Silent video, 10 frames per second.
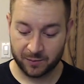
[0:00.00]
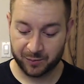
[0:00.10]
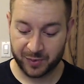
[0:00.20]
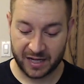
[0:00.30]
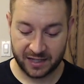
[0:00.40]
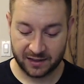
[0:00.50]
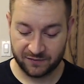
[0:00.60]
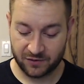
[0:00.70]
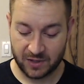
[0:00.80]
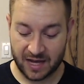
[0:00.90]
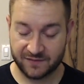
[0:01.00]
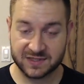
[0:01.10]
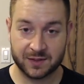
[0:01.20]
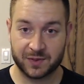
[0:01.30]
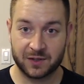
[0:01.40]
But if you have
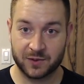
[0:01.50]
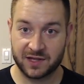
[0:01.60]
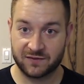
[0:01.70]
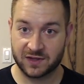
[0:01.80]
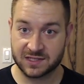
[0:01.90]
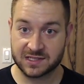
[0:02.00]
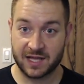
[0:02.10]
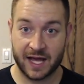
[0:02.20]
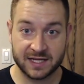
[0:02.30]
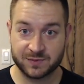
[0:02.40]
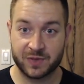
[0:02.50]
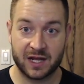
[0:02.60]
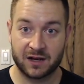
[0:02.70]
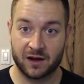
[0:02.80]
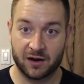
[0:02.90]
somebody with even the slightest
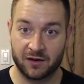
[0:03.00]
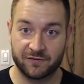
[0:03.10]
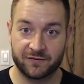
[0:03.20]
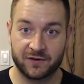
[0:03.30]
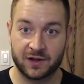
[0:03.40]
bit of,